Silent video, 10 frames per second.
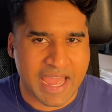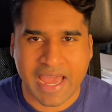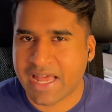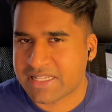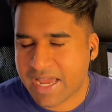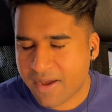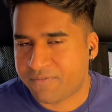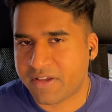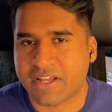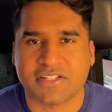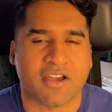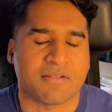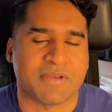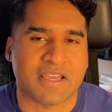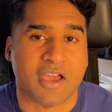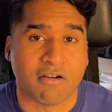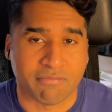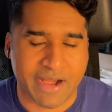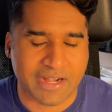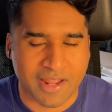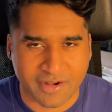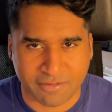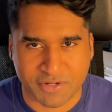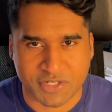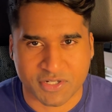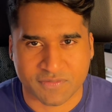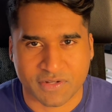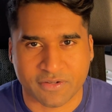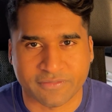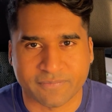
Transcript: And I think it's going to be a great learning resource for you.